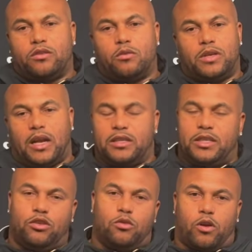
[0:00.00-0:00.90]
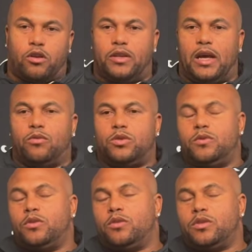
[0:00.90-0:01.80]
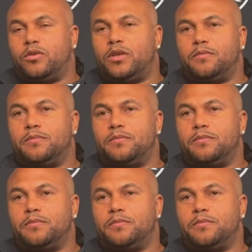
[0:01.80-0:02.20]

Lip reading: So, we've got to continue to work on that, which we'll do this week.